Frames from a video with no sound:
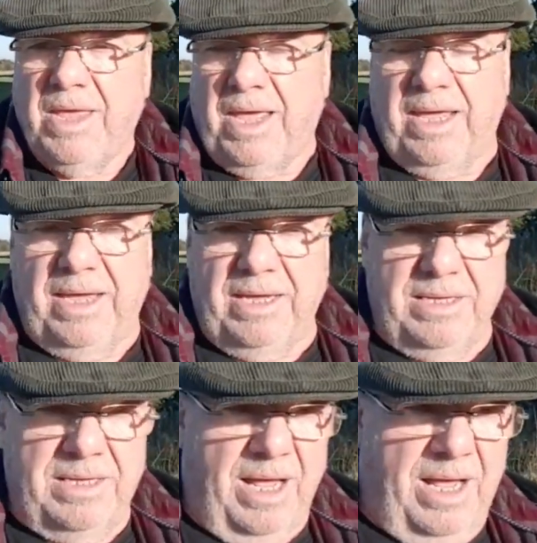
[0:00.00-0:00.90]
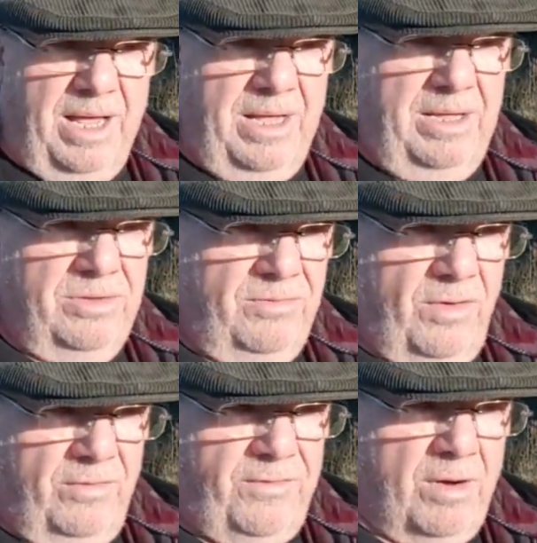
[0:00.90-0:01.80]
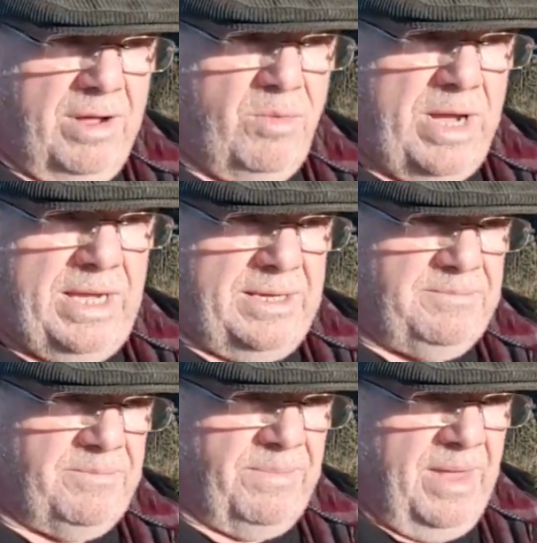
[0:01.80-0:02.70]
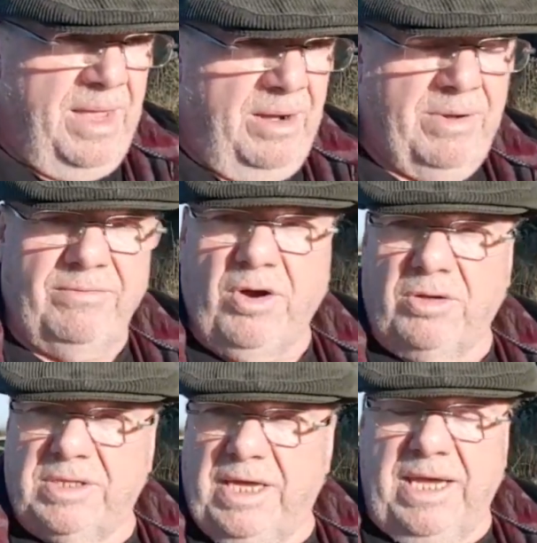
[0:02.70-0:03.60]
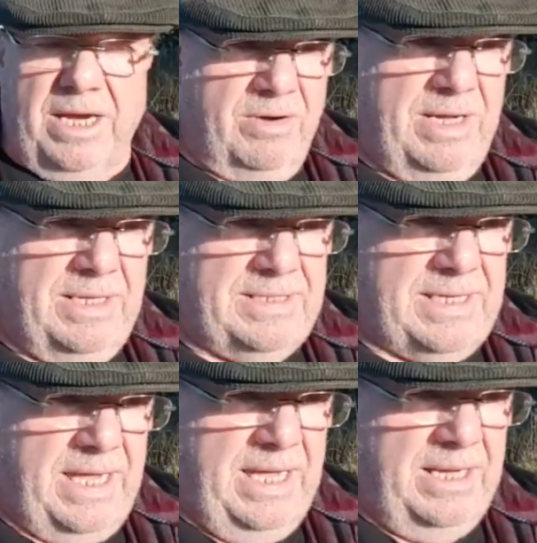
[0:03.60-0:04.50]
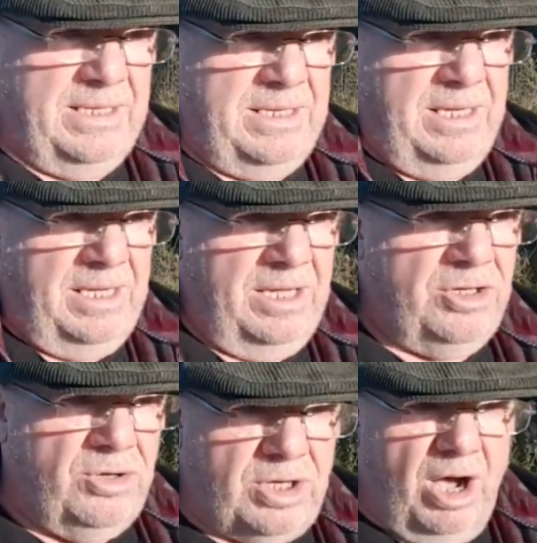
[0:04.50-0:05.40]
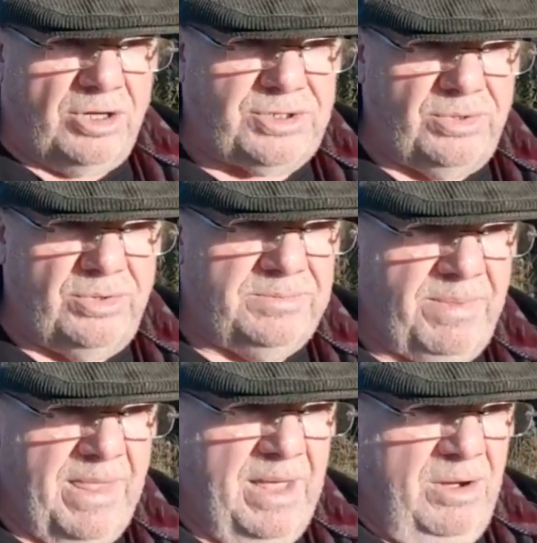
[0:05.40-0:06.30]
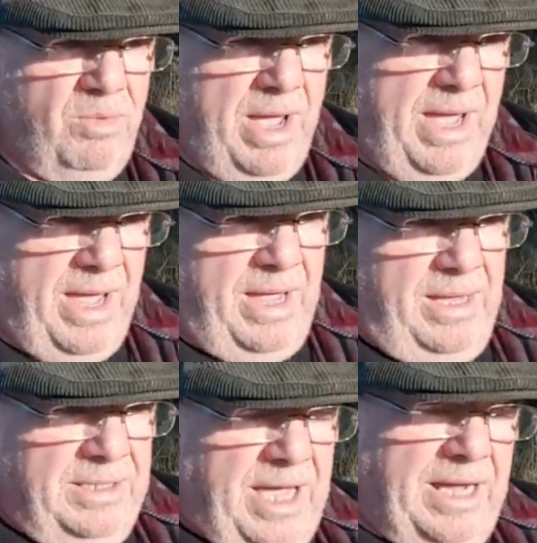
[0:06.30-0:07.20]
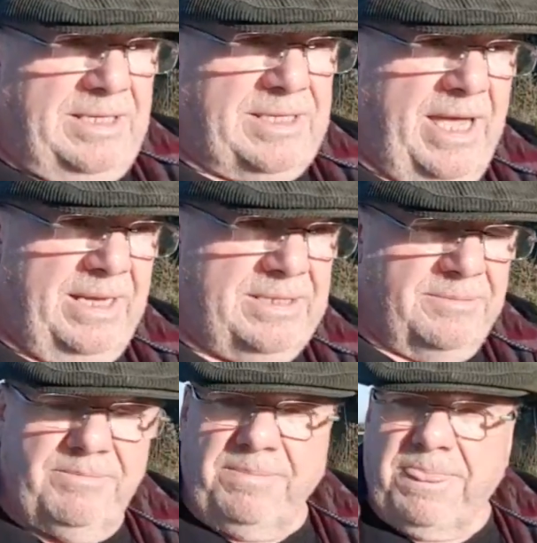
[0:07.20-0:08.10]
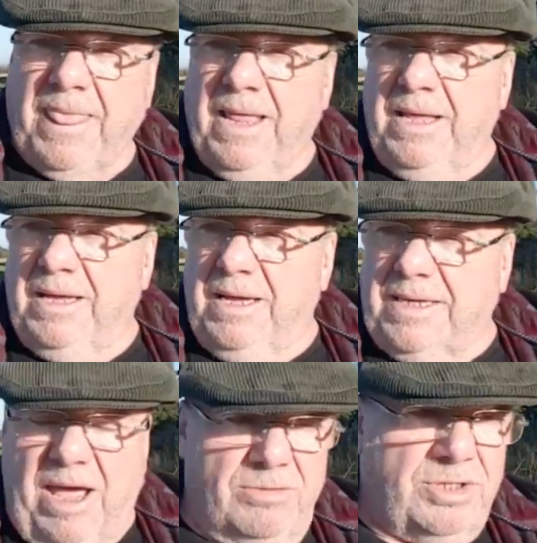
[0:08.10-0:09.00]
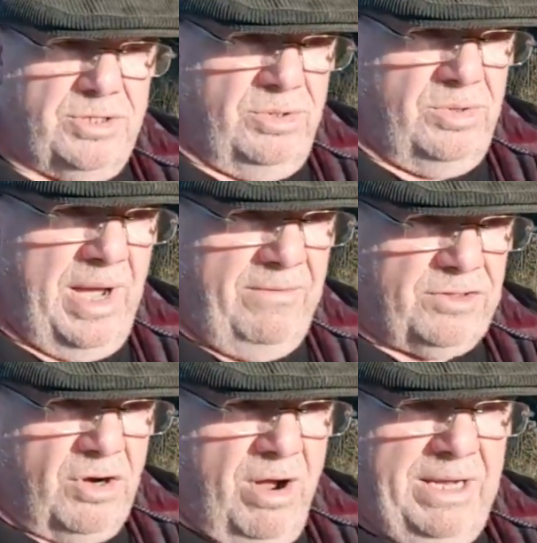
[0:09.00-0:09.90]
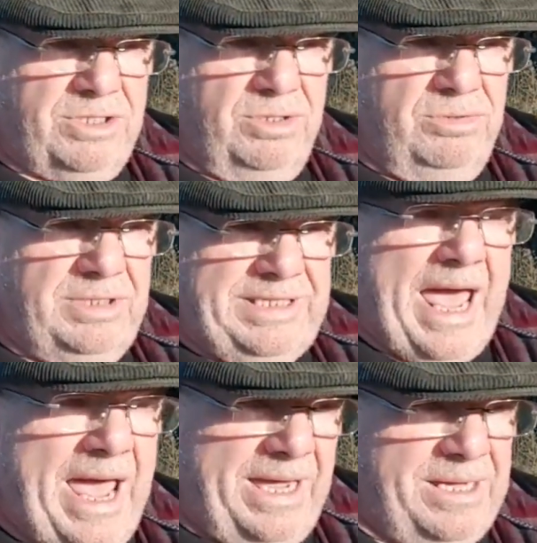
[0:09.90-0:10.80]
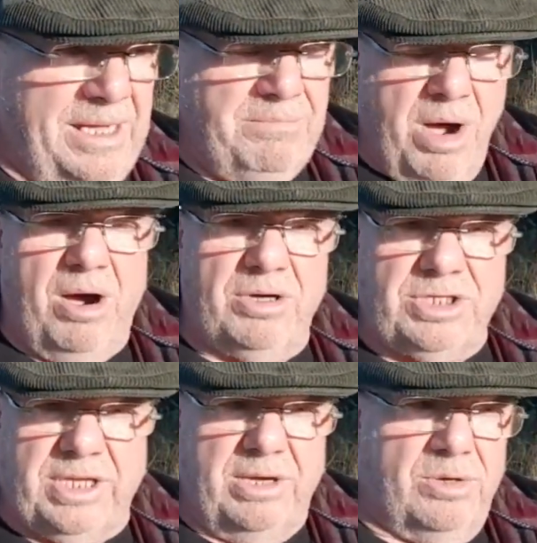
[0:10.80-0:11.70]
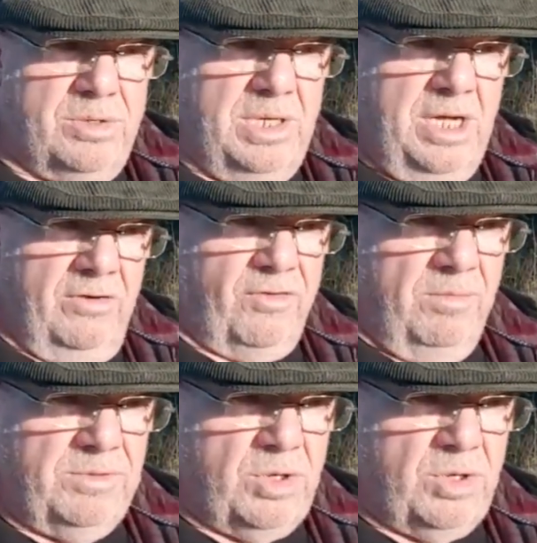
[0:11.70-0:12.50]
In the following week, we've got the hearings in Newcastle, where Gateshead Council have tried to gag Mark Steele from